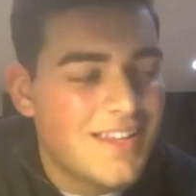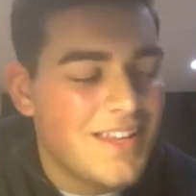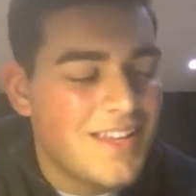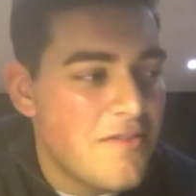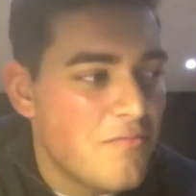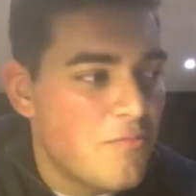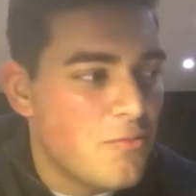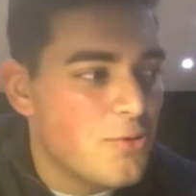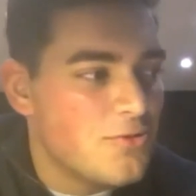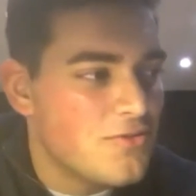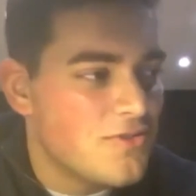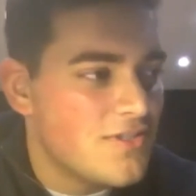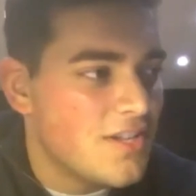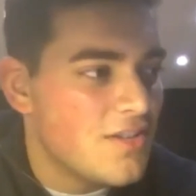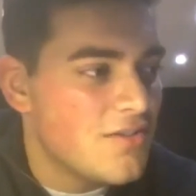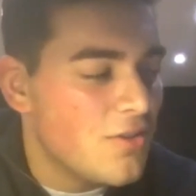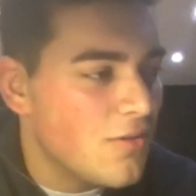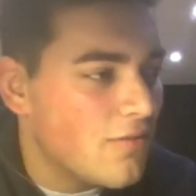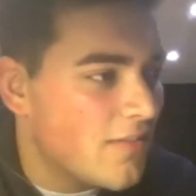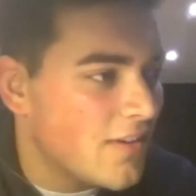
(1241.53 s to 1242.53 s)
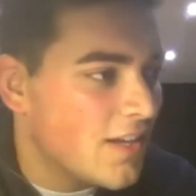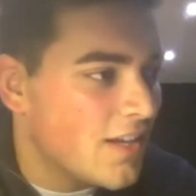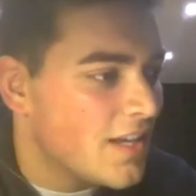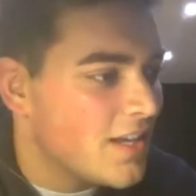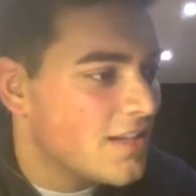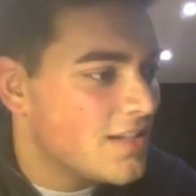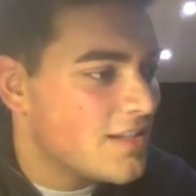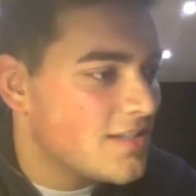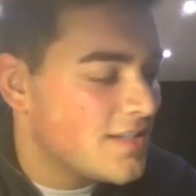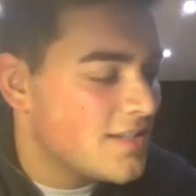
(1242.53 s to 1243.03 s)
It's more interesting. Do you think
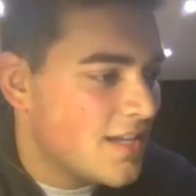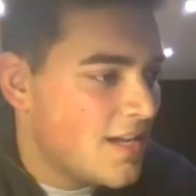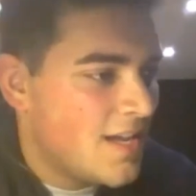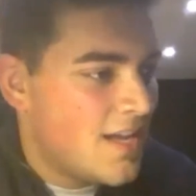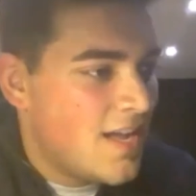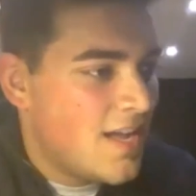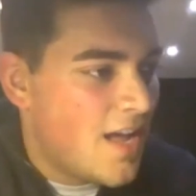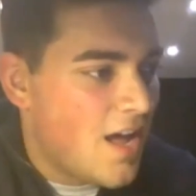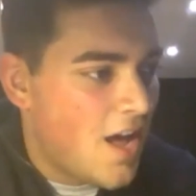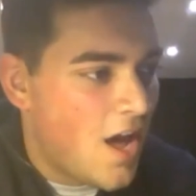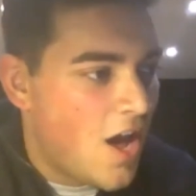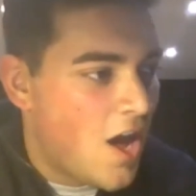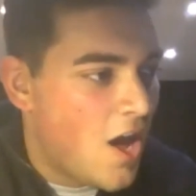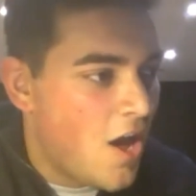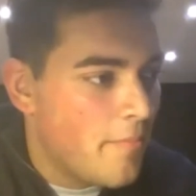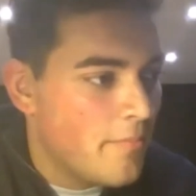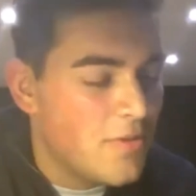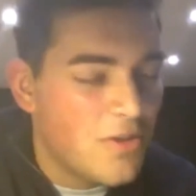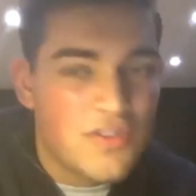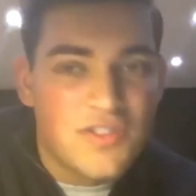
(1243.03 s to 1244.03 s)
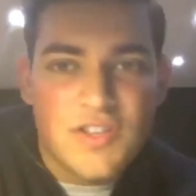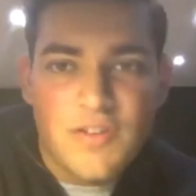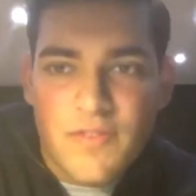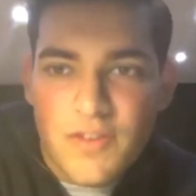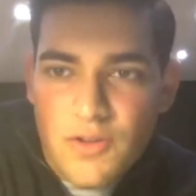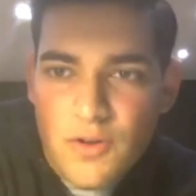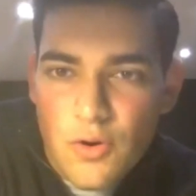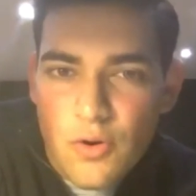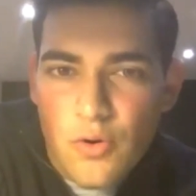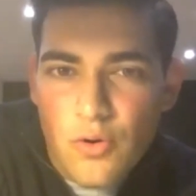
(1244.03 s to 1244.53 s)
it's
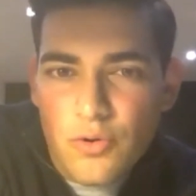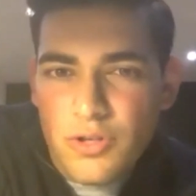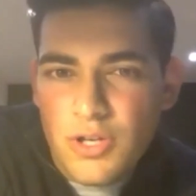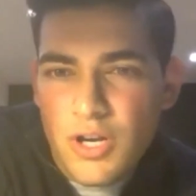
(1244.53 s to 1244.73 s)
something cool?